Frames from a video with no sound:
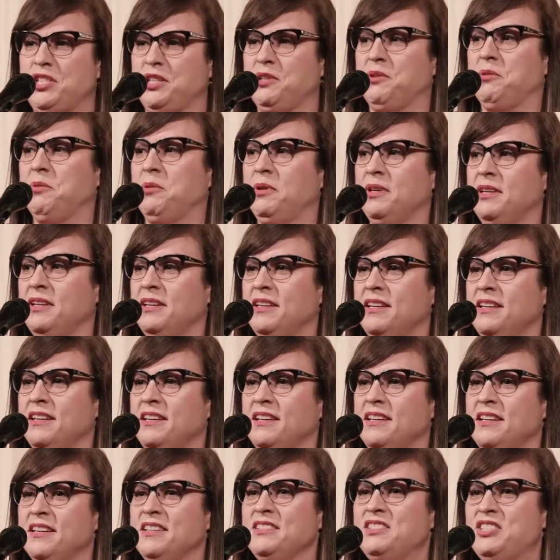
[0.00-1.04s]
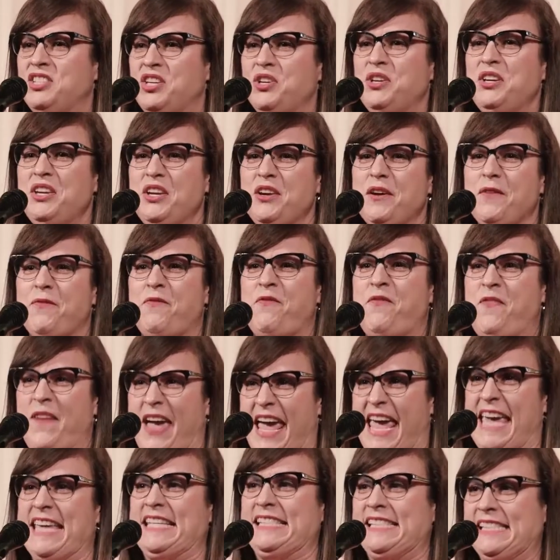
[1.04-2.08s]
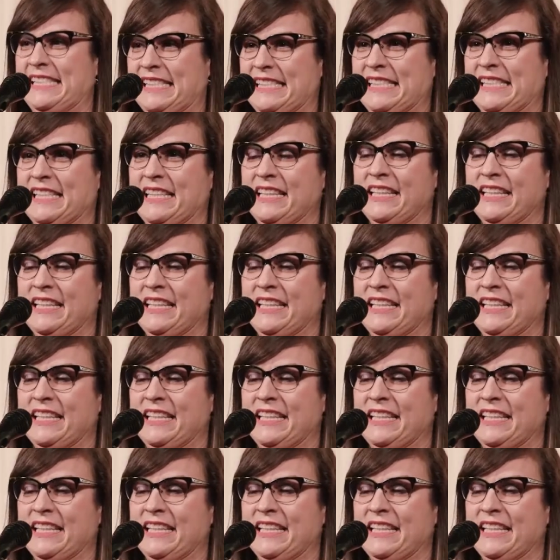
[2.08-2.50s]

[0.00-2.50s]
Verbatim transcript: you, to your face."